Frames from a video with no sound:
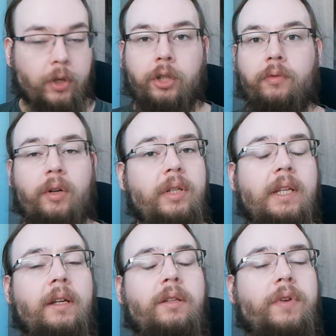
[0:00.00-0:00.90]
which are very
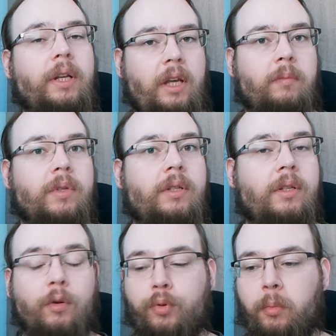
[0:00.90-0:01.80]
scientific names,
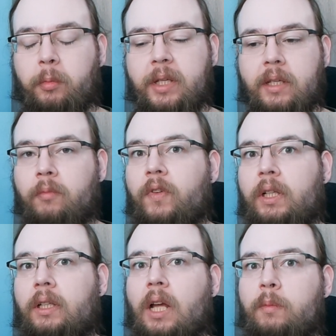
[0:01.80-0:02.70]
so probably
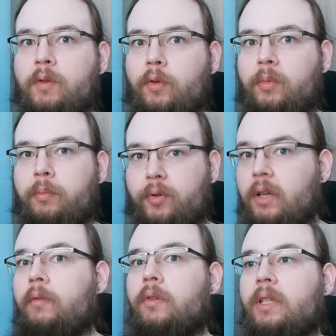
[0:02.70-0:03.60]
something that comes from the
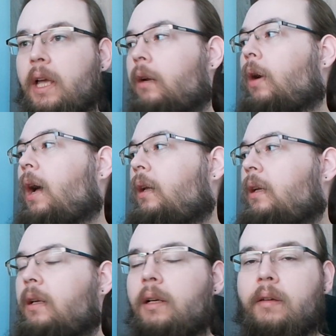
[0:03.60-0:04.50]
previous era,
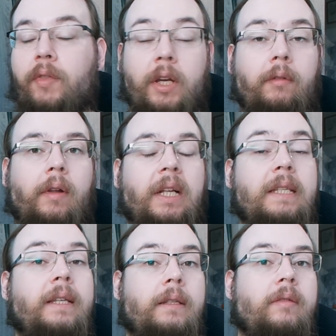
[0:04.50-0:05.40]
uh, the era
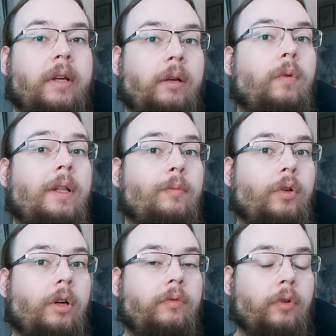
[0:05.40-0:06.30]
that Setsuna and
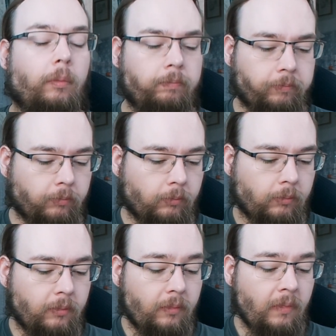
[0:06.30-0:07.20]
Weathermon are from.
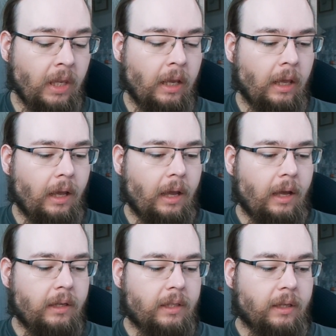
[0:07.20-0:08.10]

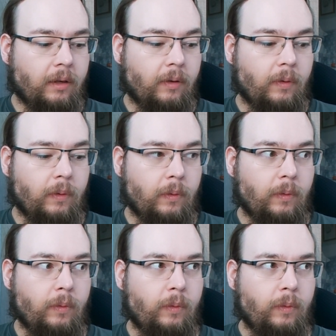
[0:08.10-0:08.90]
So